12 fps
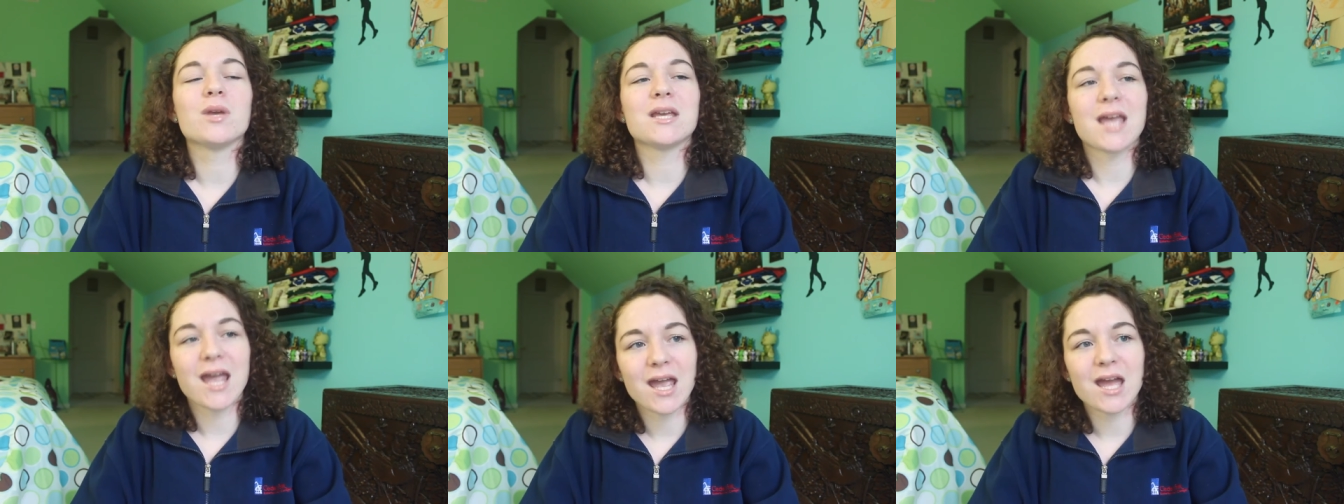We
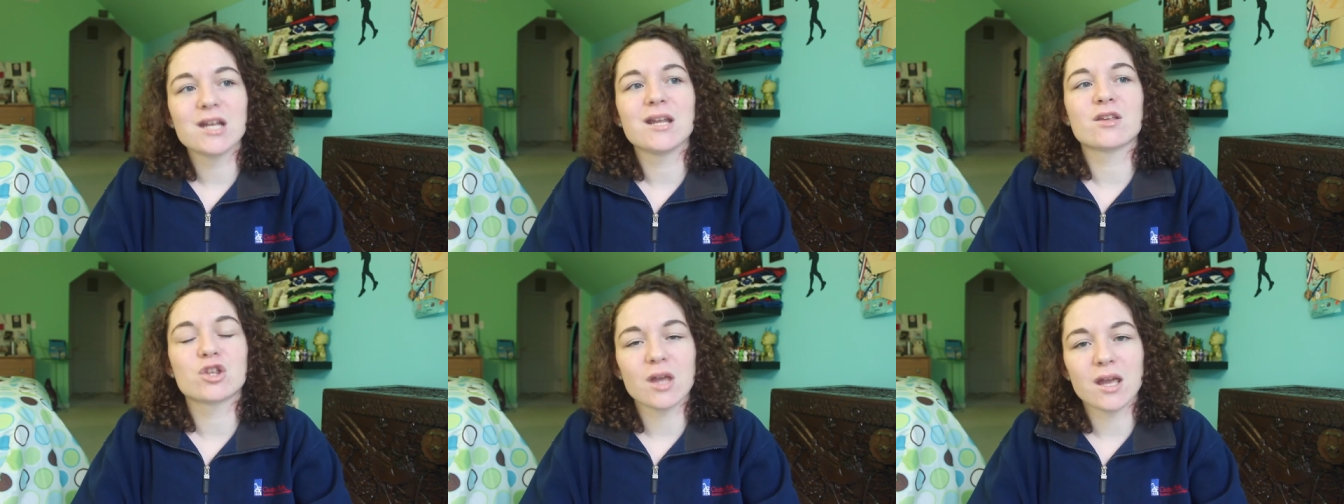can't
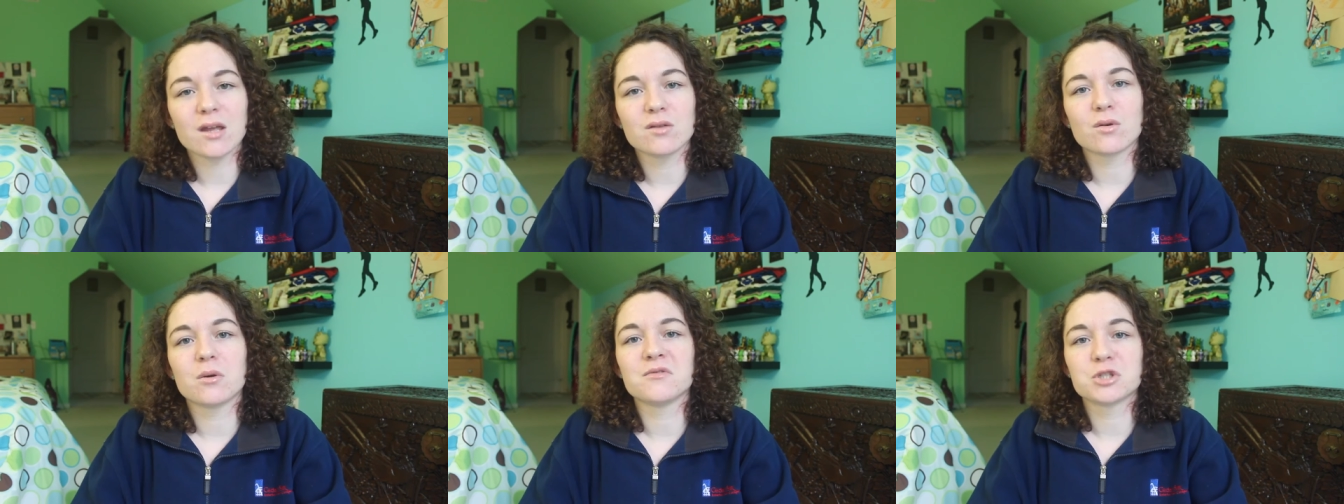
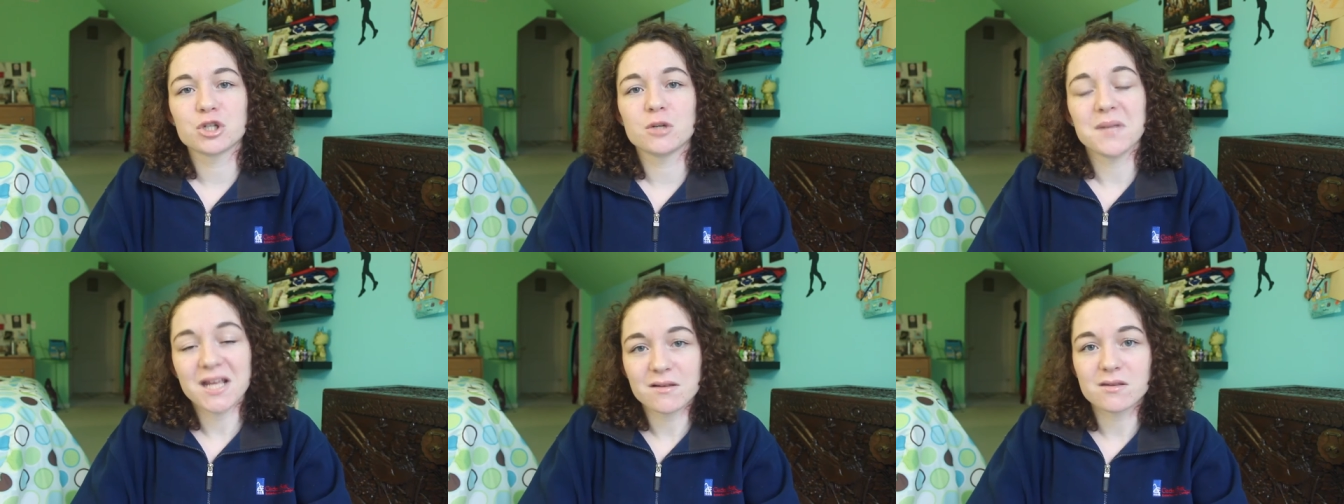exchange or
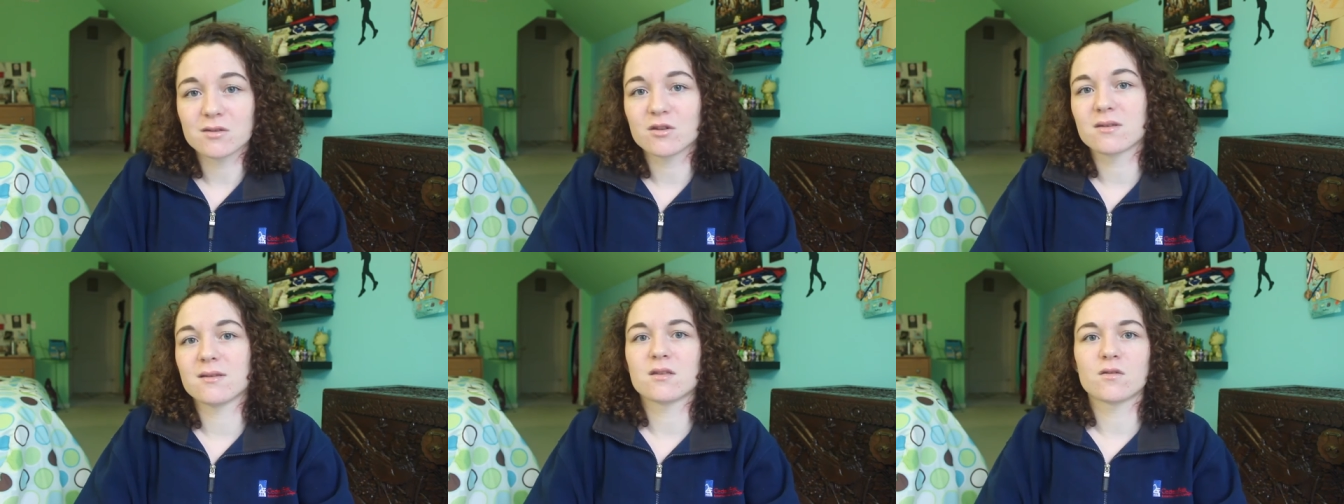return bathing
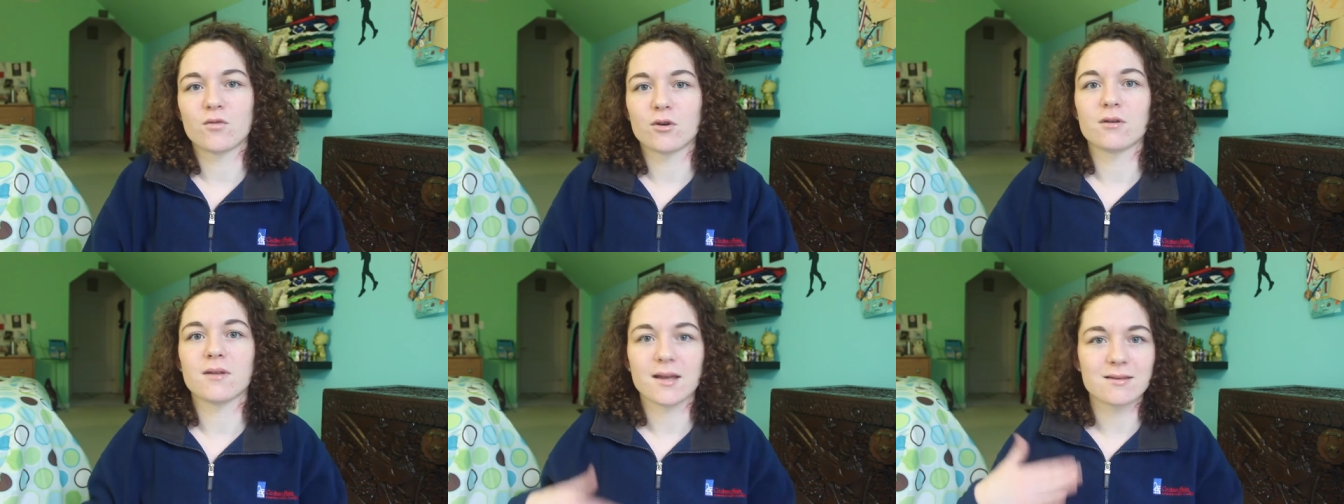suits. It's
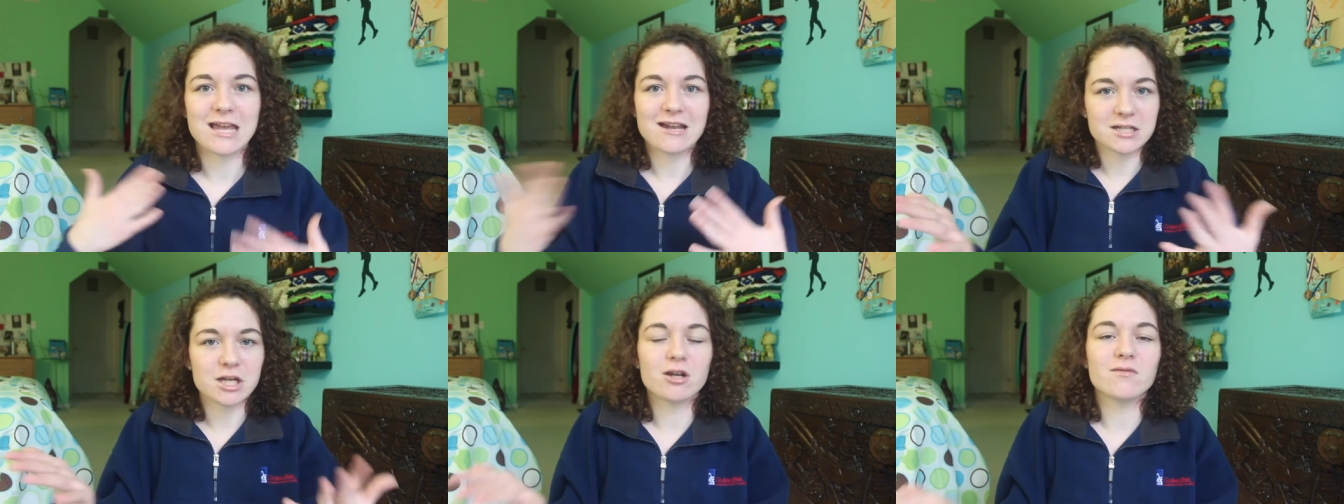for like
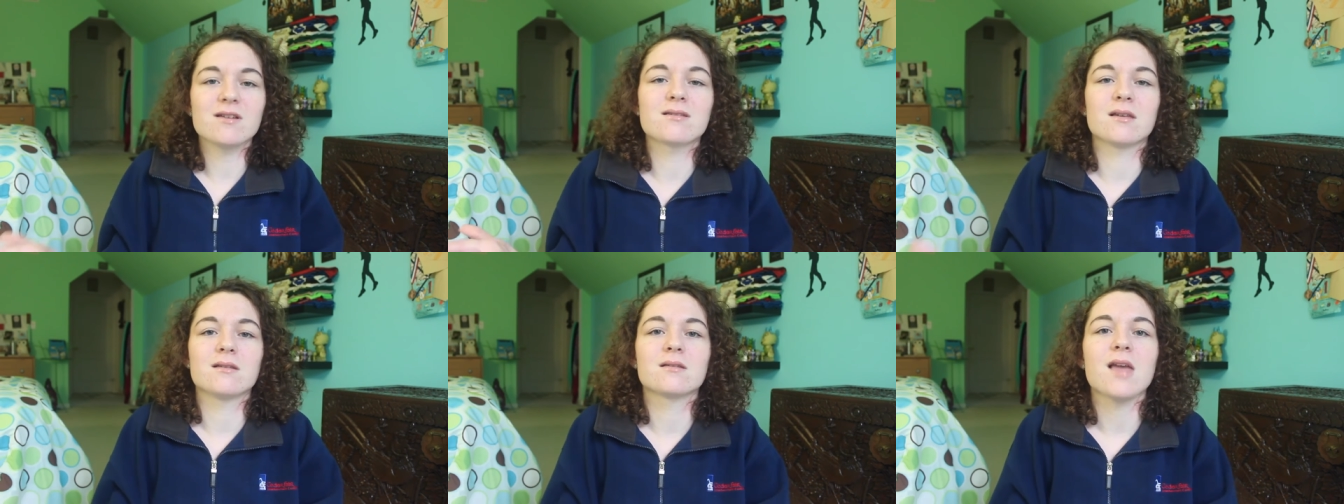sanitary
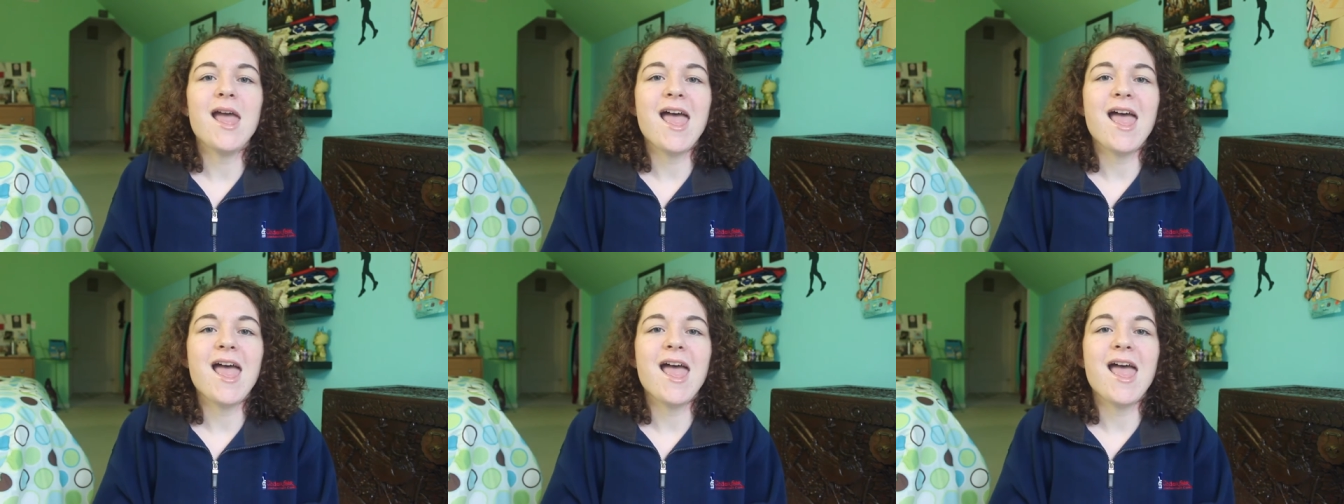reasons.